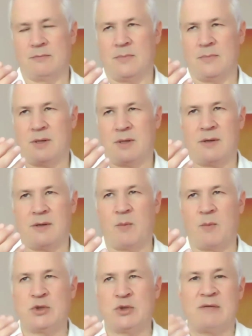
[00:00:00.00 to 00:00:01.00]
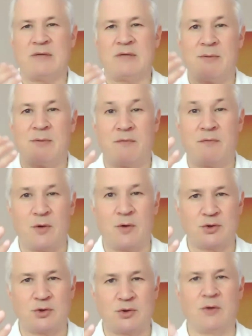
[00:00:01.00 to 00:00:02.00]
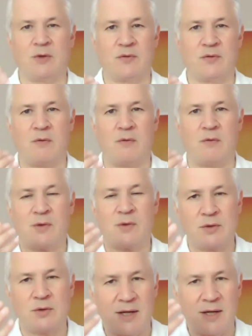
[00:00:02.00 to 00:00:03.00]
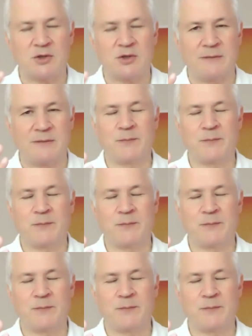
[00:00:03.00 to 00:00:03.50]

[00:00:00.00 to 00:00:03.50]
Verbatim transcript: uh, positive level of thoughts, no, of, of thought energy.